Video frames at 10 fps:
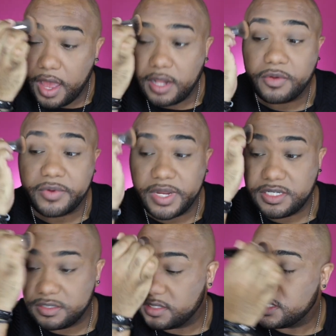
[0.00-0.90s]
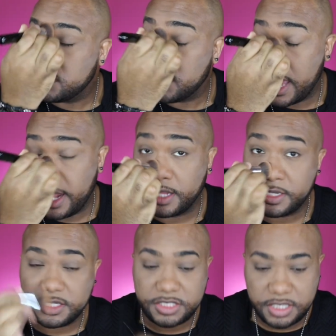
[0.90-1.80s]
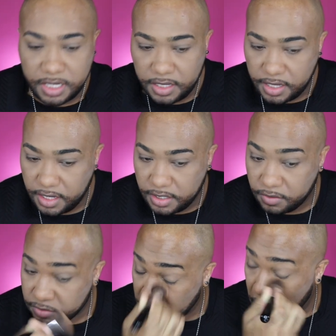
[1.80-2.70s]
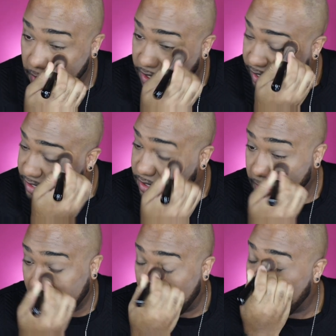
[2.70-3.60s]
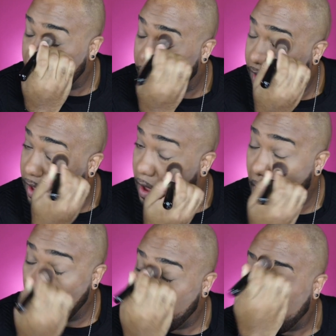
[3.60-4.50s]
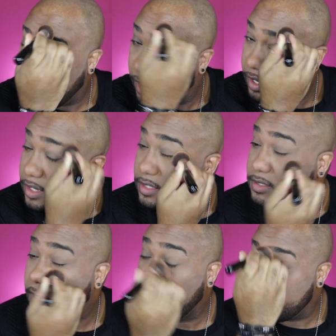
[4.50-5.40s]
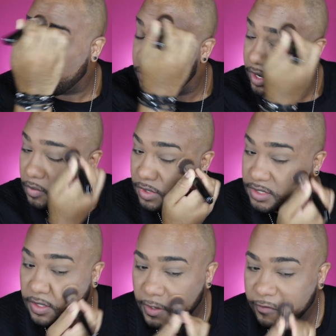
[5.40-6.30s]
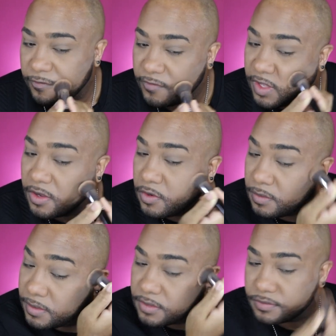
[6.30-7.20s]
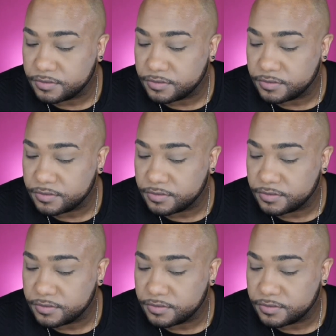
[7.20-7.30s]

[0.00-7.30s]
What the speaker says: Ellery do this challenge. It was on yesterday, and I really wasn't gonna film